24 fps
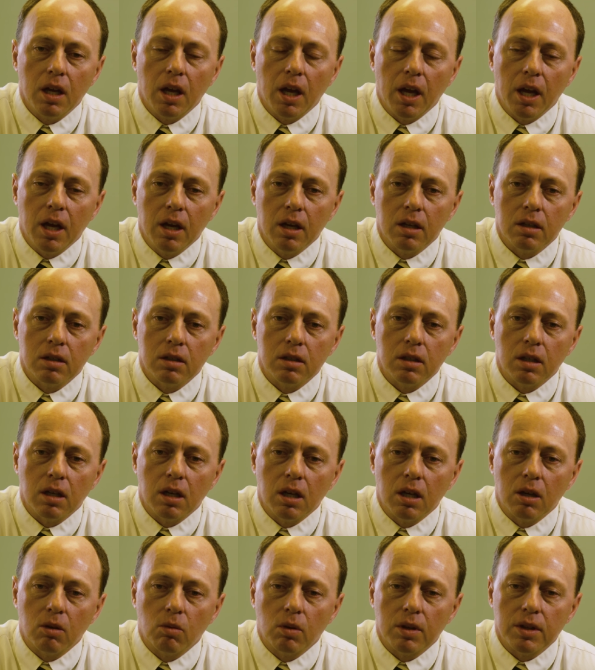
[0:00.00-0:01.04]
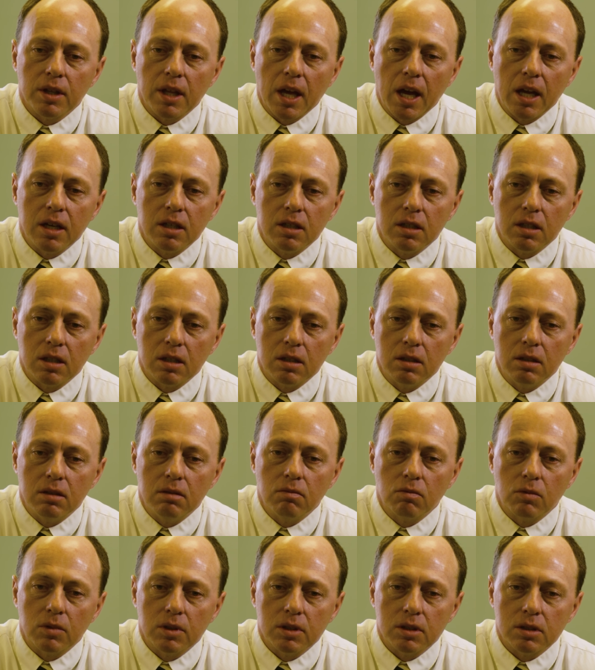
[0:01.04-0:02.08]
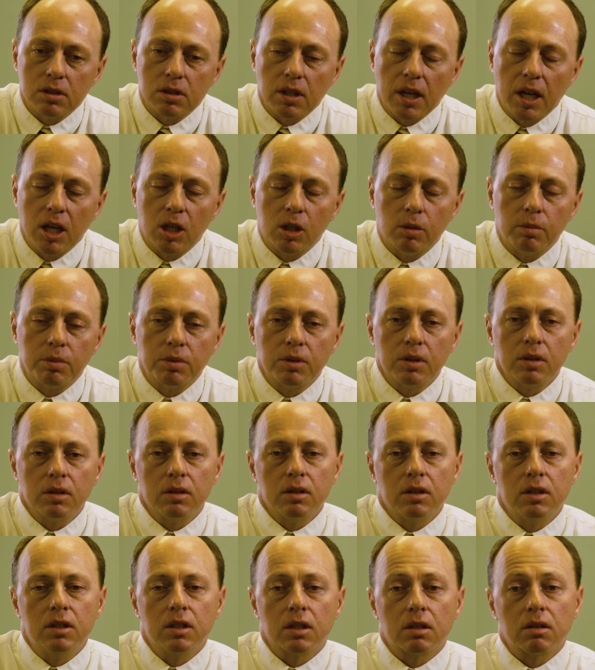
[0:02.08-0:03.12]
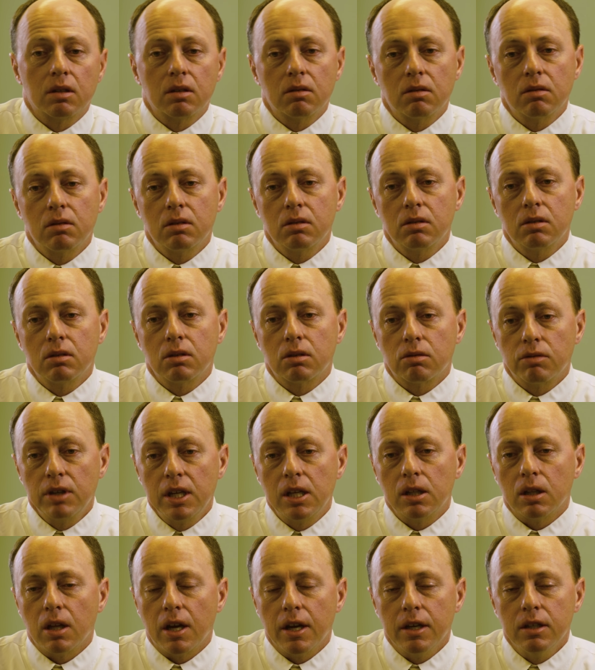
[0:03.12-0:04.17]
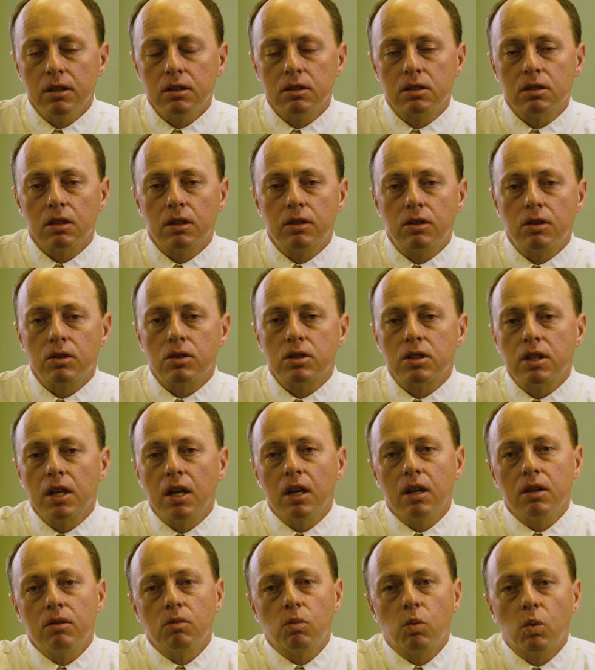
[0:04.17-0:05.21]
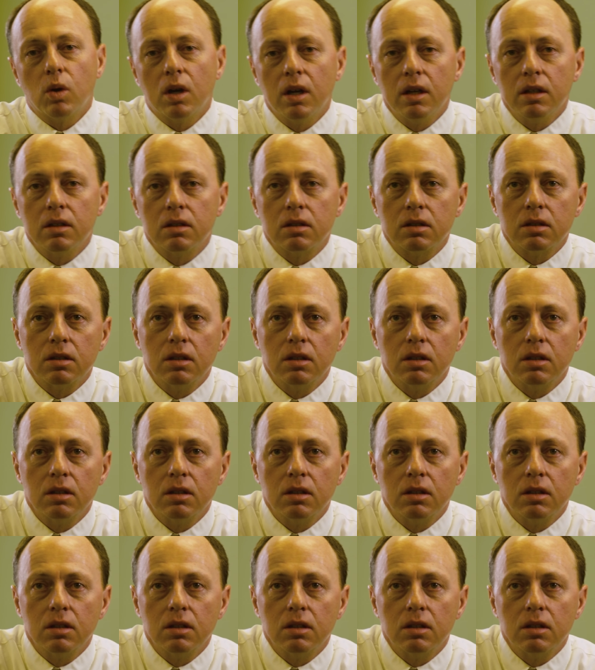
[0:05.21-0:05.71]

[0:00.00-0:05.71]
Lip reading: And what that did was help the 3 clients understand what